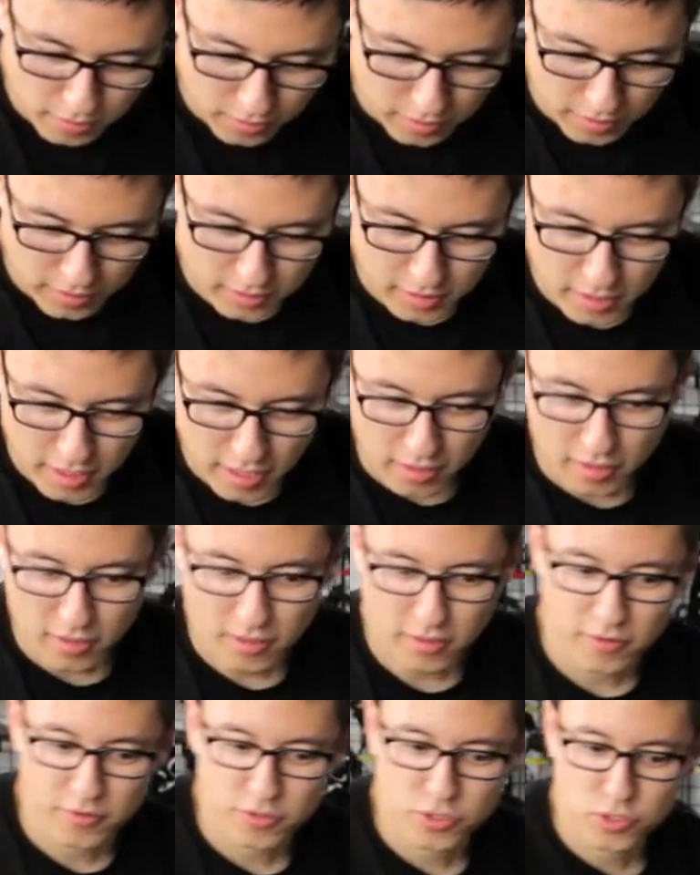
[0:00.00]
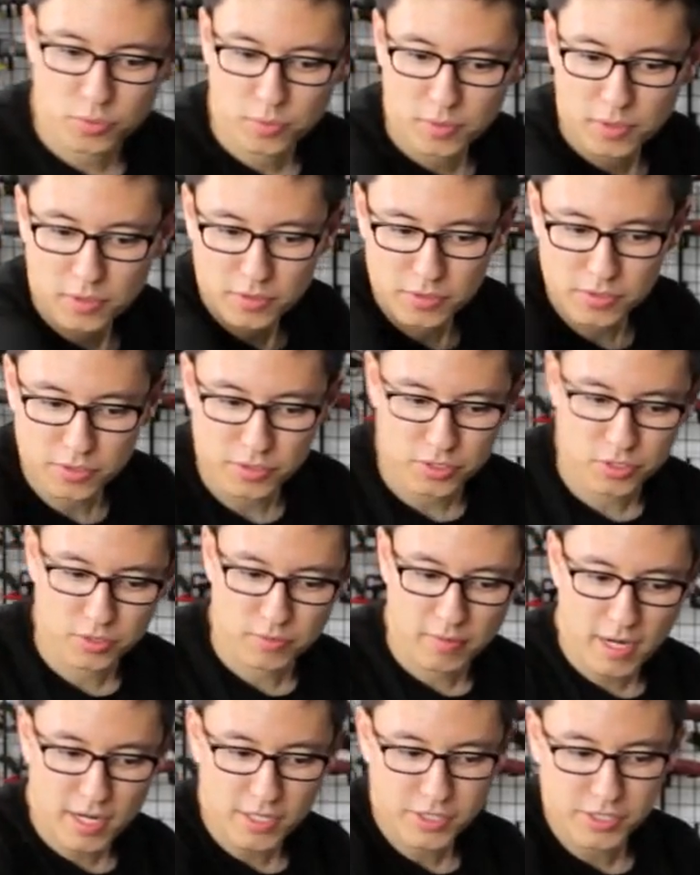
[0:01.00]
Look at that. All the swirls and
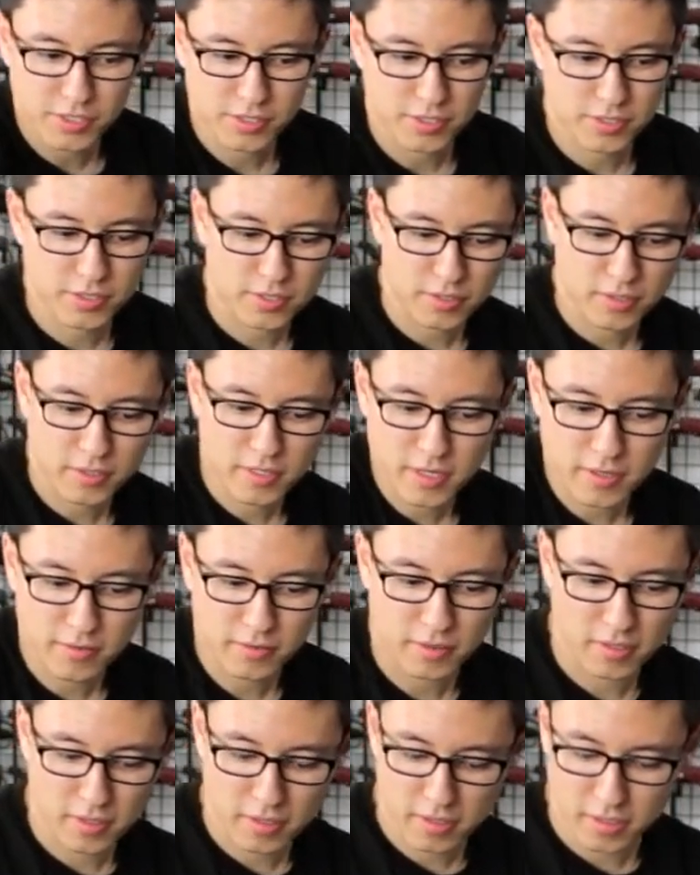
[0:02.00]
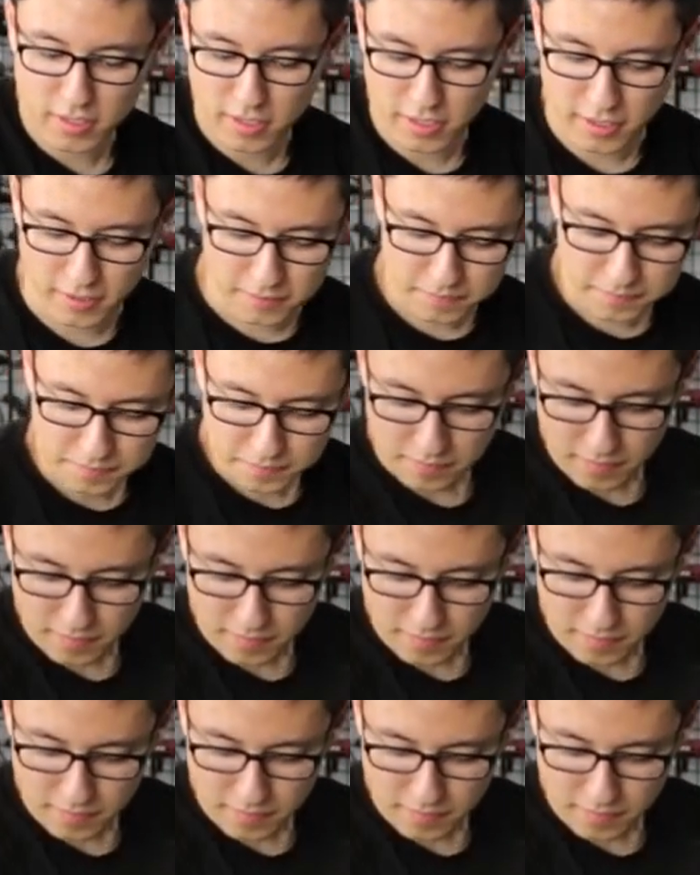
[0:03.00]
scratches are now gone.